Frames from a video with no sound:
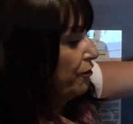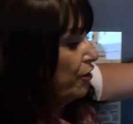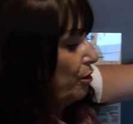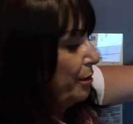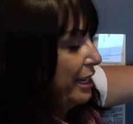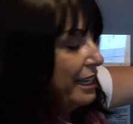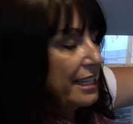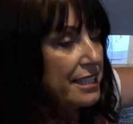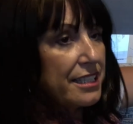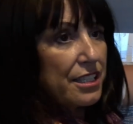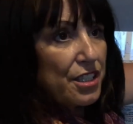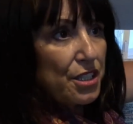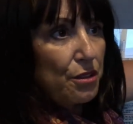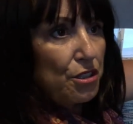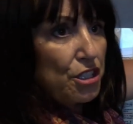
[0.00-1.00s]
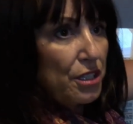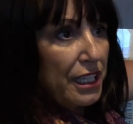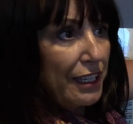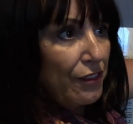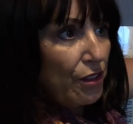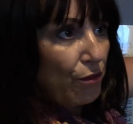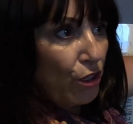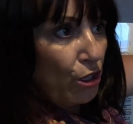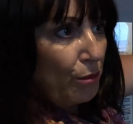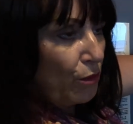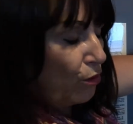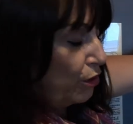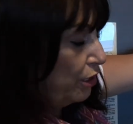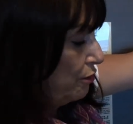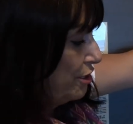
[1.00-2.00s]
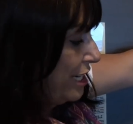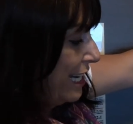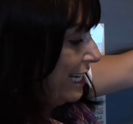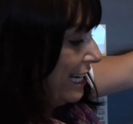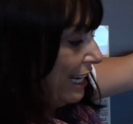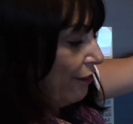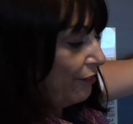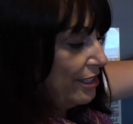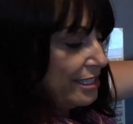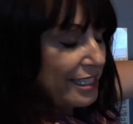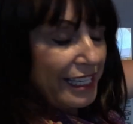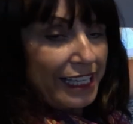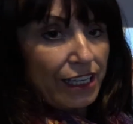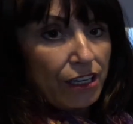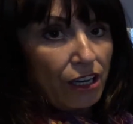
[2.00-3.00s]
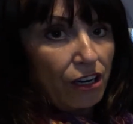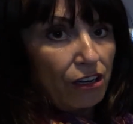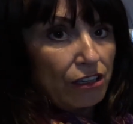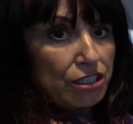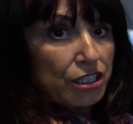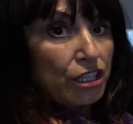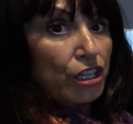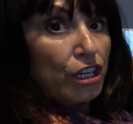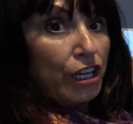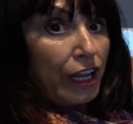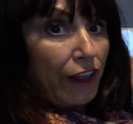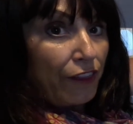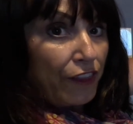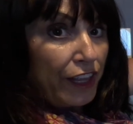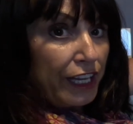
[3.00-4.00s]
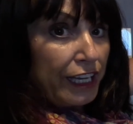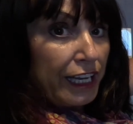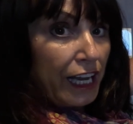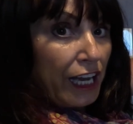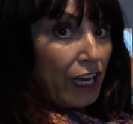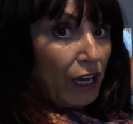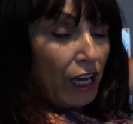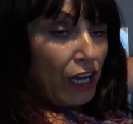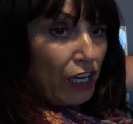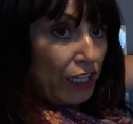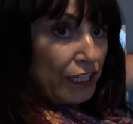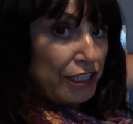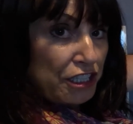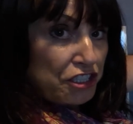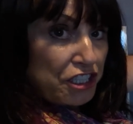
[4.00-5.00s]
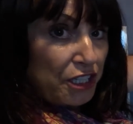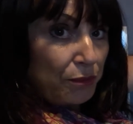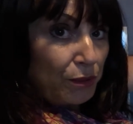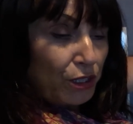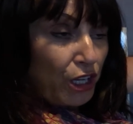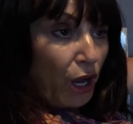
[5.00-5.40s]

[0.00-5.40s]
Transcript: of them, is as soon as you leave the room or you take out this key card, the air conditioning will